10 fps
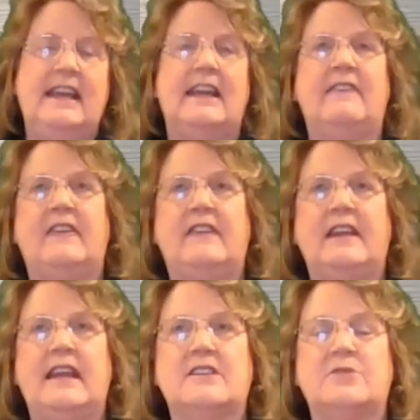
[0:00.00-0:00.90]
And then the
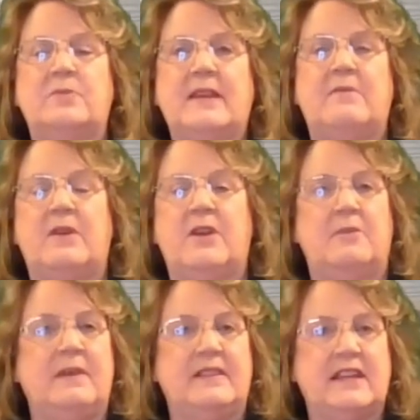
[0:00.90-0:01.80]
next week we're
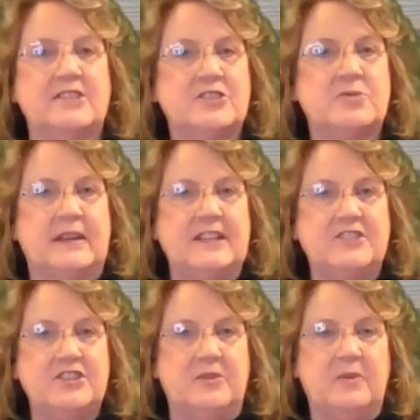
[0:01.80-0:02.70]
hoping that it's
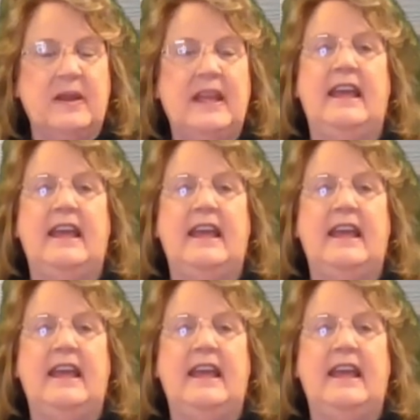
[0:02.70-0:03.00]
22.